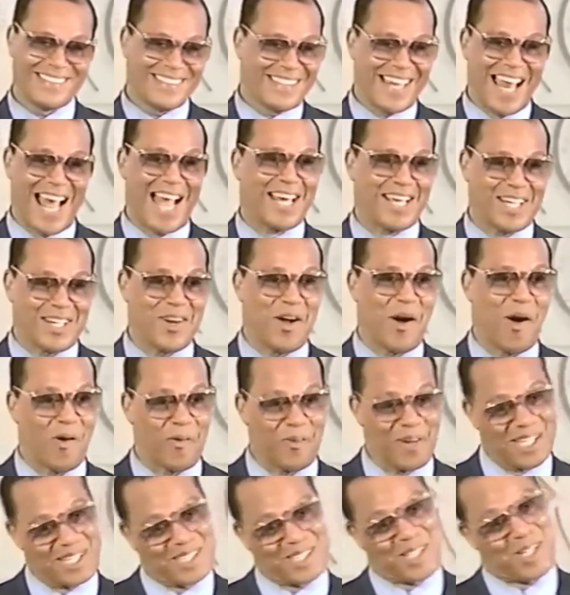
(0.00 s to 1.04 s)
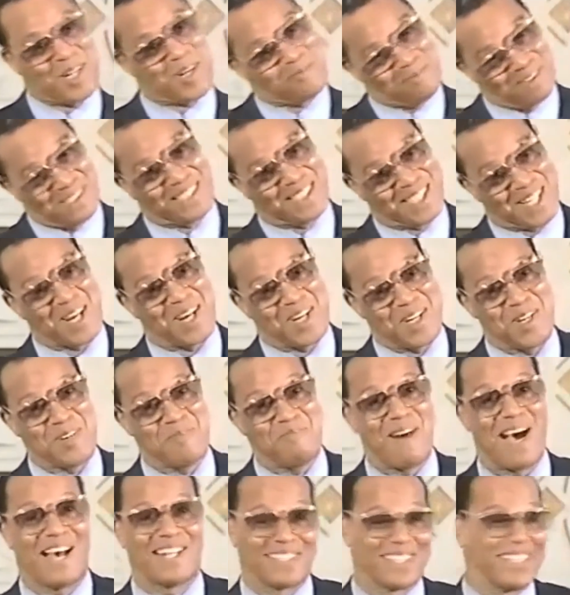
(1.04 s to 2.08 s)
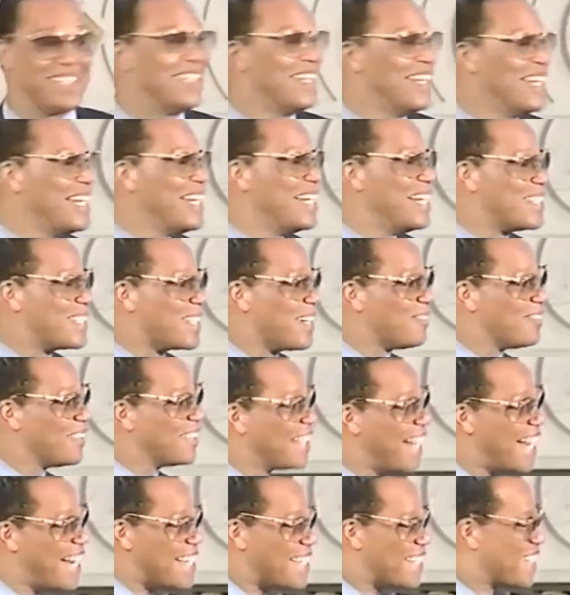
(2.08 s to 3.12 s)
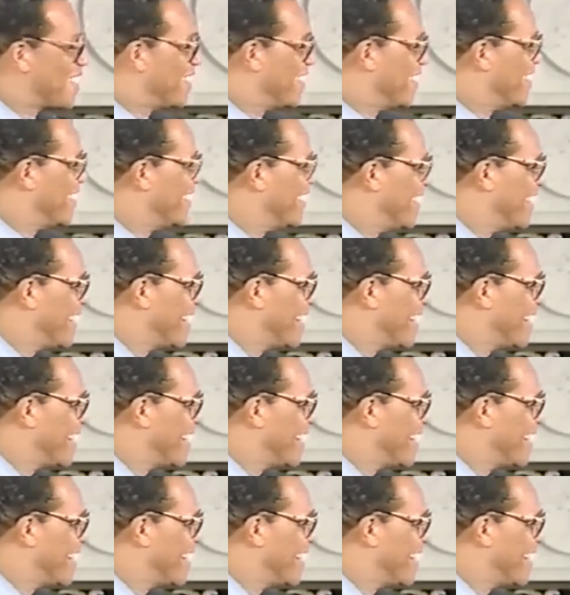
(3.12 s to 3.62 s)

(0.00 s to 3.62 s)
And I can always come and tell you about the needs of a nation.